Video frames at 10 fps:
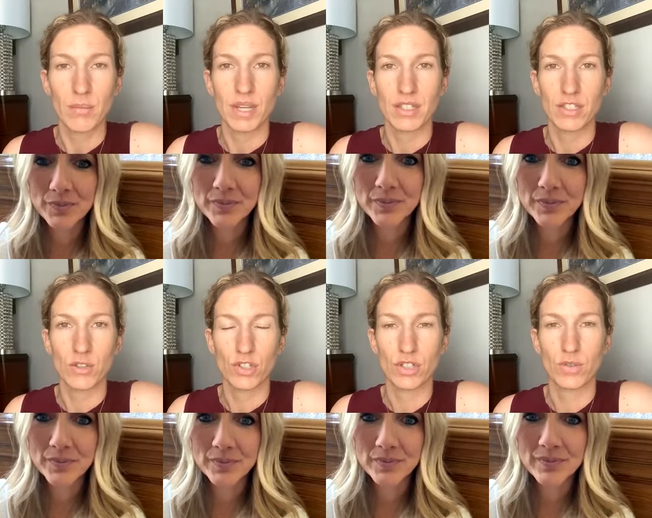Speaker 1: because you
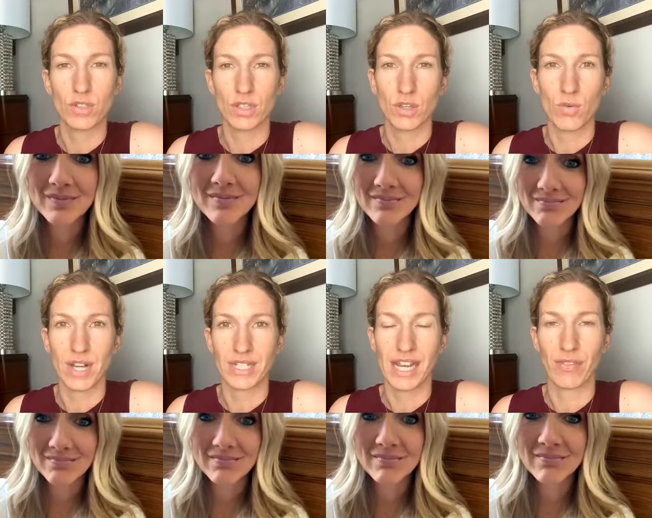choose that you want
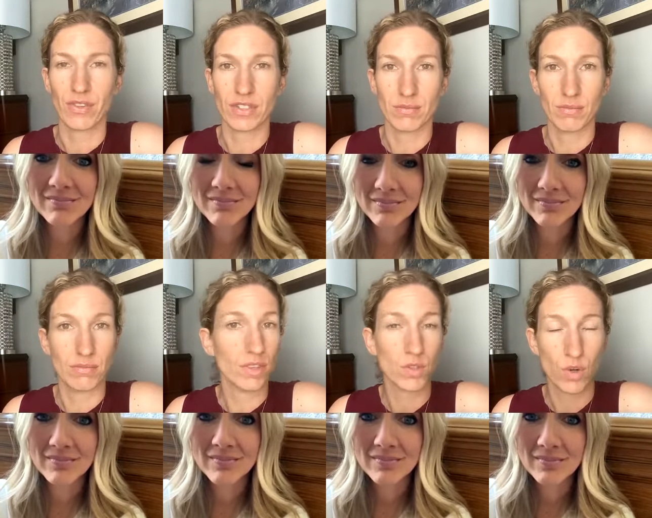mm-hmm. to have those
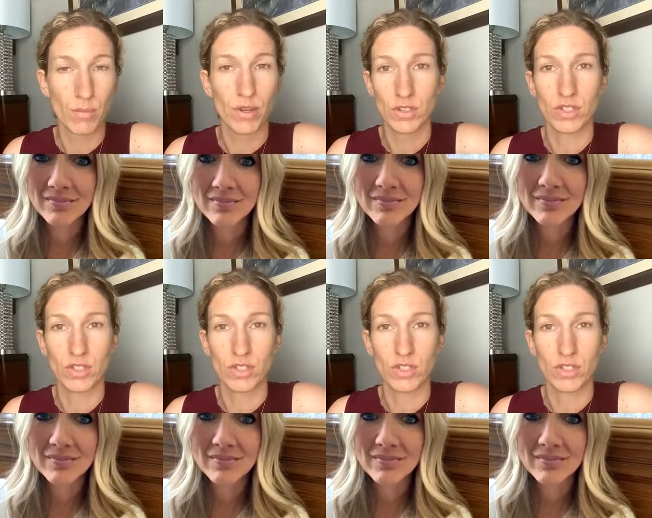those hormones so that